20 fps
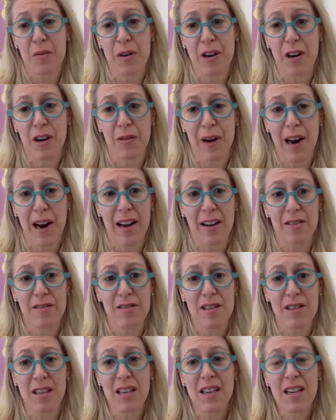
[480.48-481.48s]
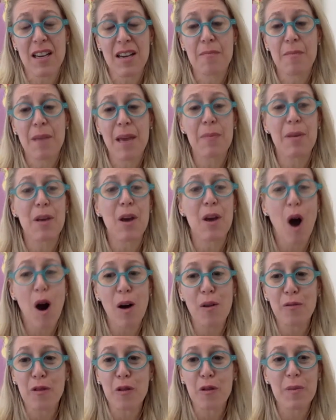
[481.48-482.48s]
that we're around may be
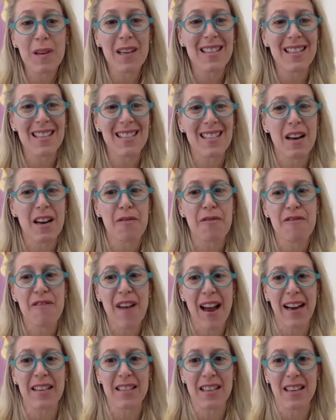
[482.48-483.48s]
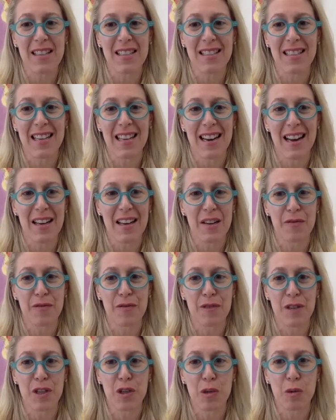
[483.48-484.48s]
harmful, but it doesn't affect us in any
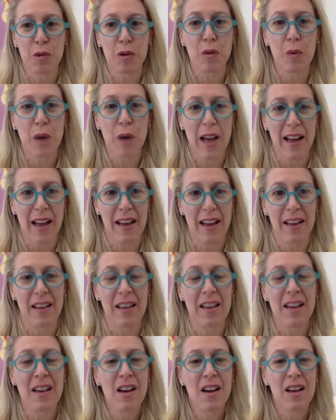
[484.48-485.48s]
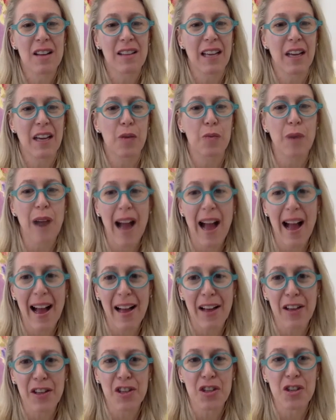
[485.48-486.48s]
visual way, like a
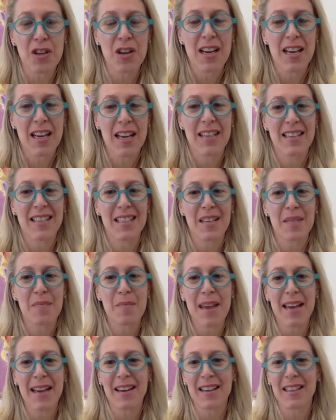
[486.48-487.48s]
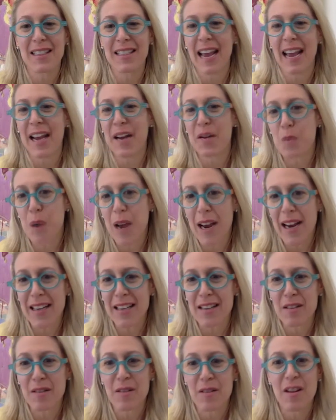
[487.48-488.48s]
rash. It doesn't make us gain
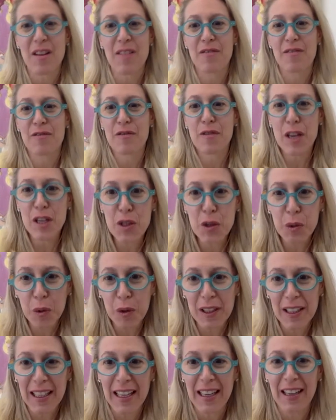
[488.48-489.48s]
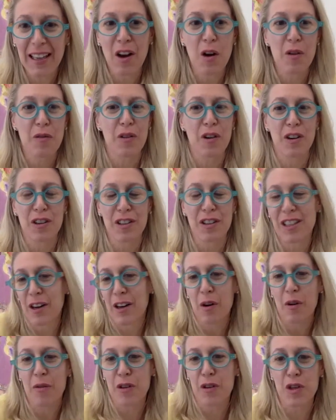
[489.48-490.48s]
weight visually over, you
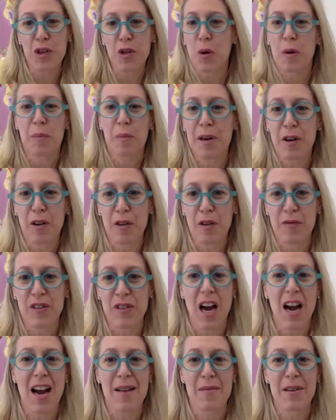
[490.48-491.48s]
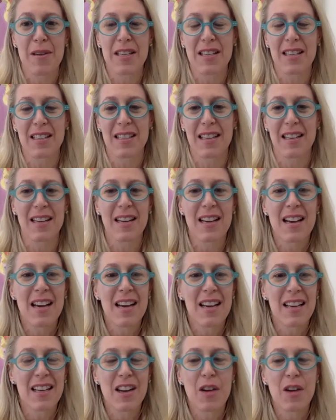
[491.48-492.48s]
know, over a short period of time. It doesn't,
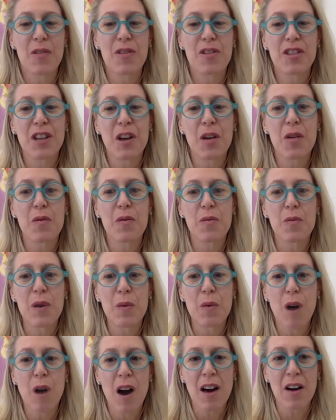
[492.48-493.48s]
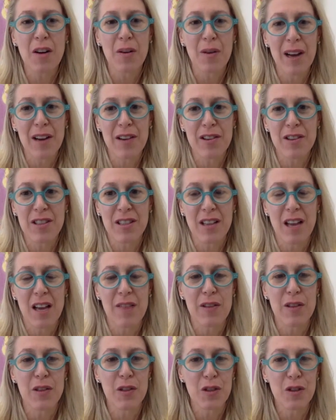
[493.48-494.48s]
you know, so we walk around just kind
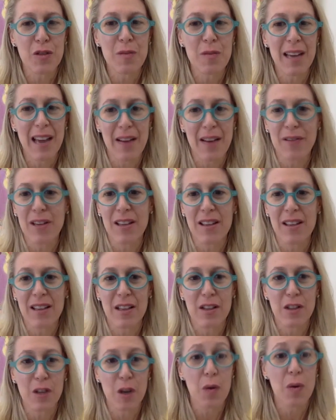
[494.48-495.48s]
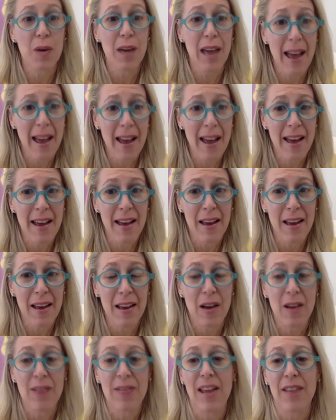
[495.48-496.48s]
of assuming everything is
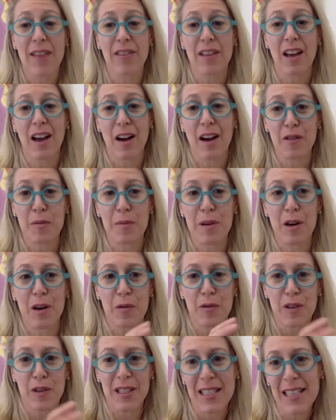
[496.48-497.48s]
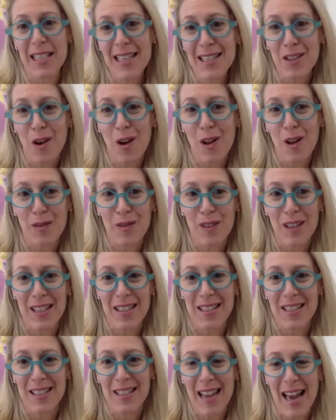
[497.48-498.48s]
okay and that the government oversees all of
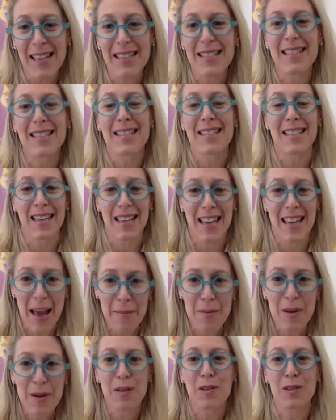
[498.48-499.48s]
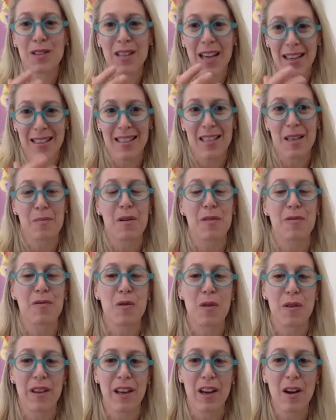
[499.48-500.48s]
these tests and chemical testing
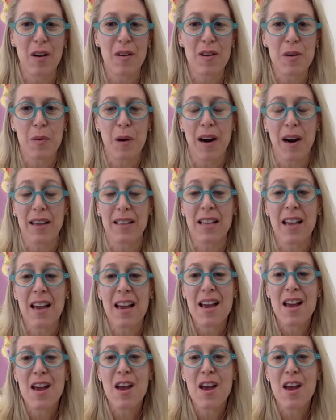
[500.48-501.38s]
before they go into products.